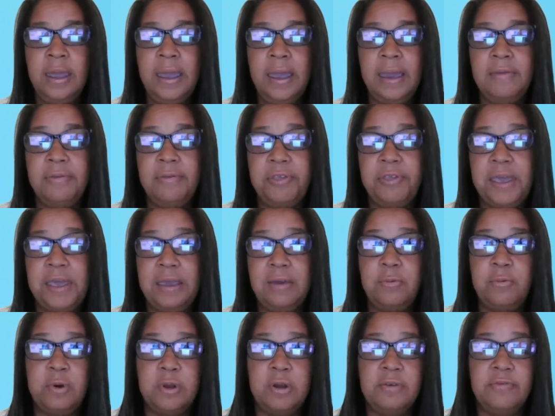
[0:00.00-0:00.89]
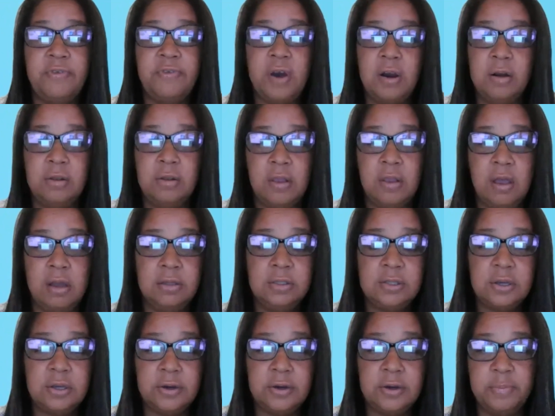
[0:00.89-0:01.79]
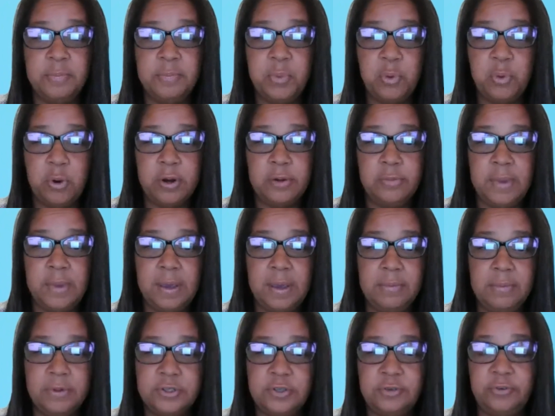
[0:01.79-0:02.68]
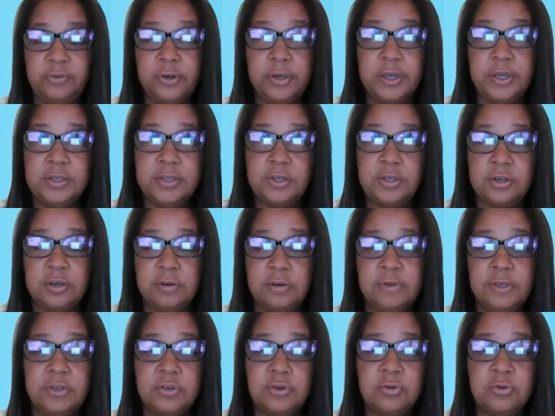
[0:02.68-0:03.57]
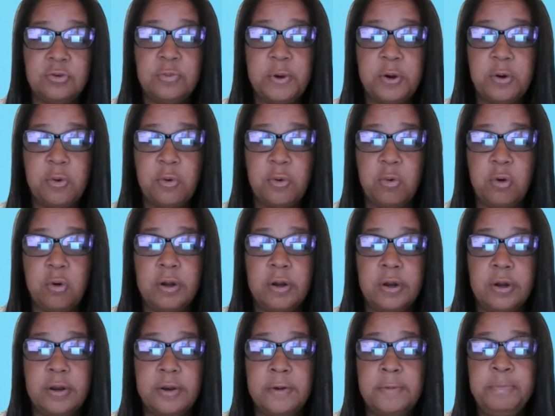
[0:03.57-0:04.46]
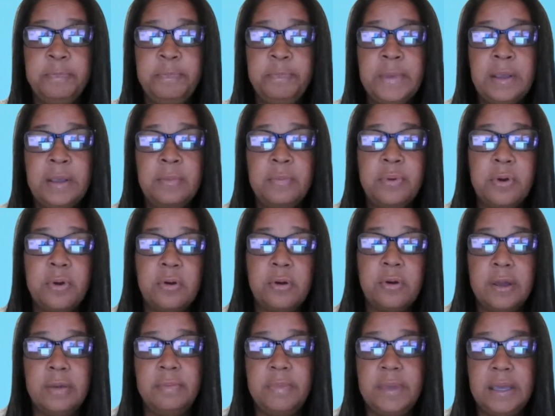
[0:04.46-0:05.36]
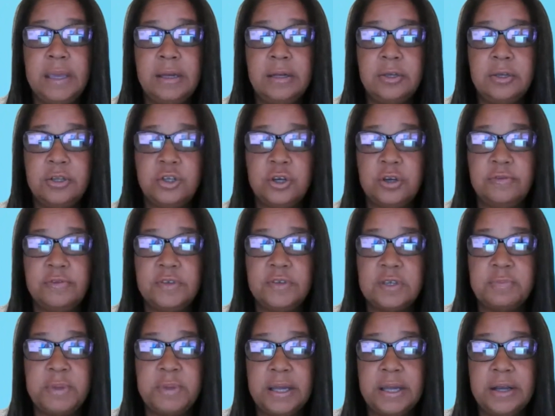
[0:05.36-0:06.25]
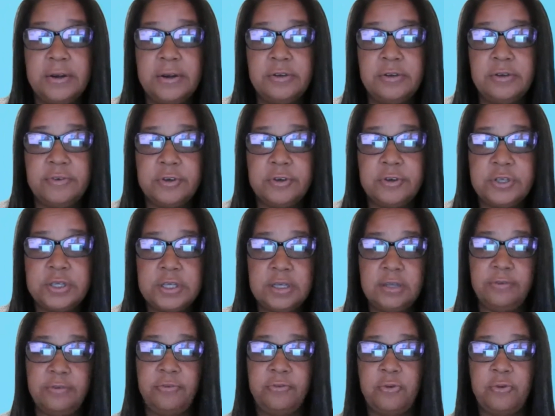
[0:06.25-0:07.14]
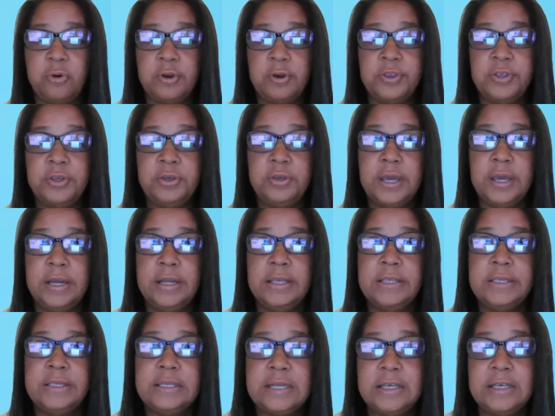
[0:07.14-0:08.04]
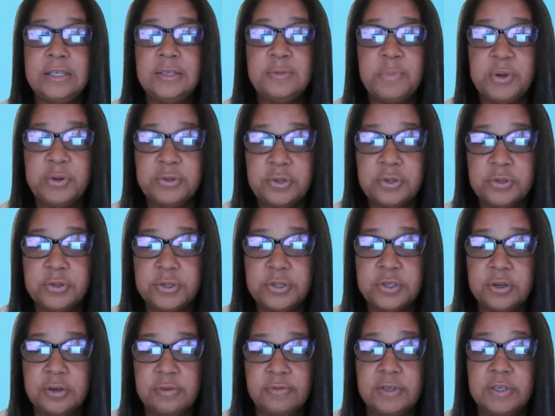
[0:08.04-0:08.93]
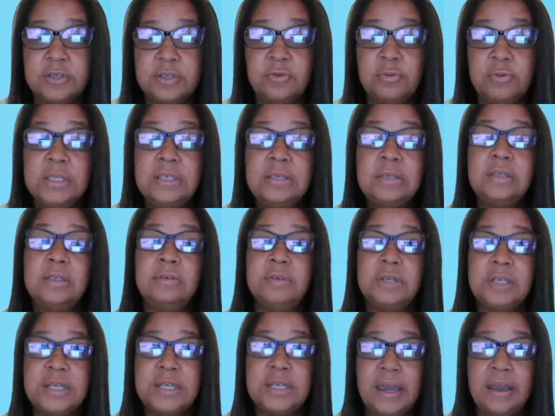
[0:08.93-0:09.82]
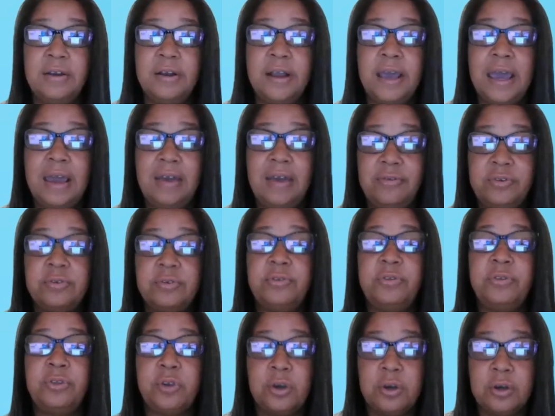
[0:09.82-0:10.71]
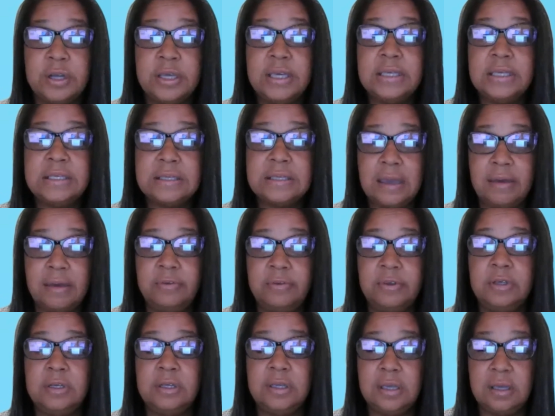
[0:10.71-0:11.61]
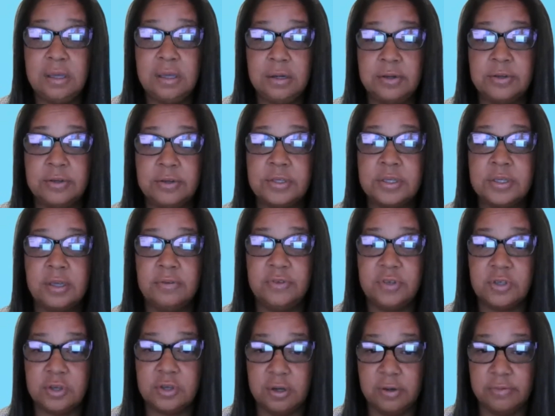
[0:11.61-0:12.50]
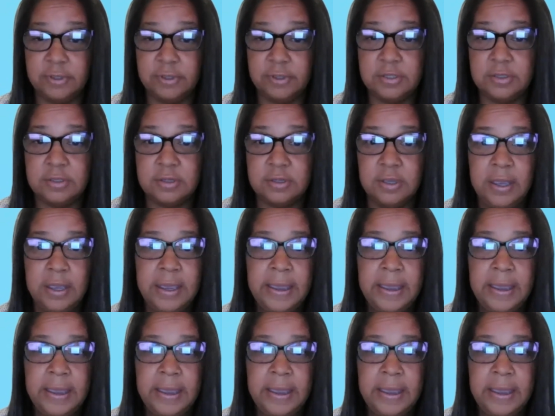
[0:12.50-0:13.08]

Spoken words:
and thank one of our long-term board members for his service, Rupert Warner, Program Manager of Supplier Diversity for the United States Postal Service, recently retired after 37 years of service.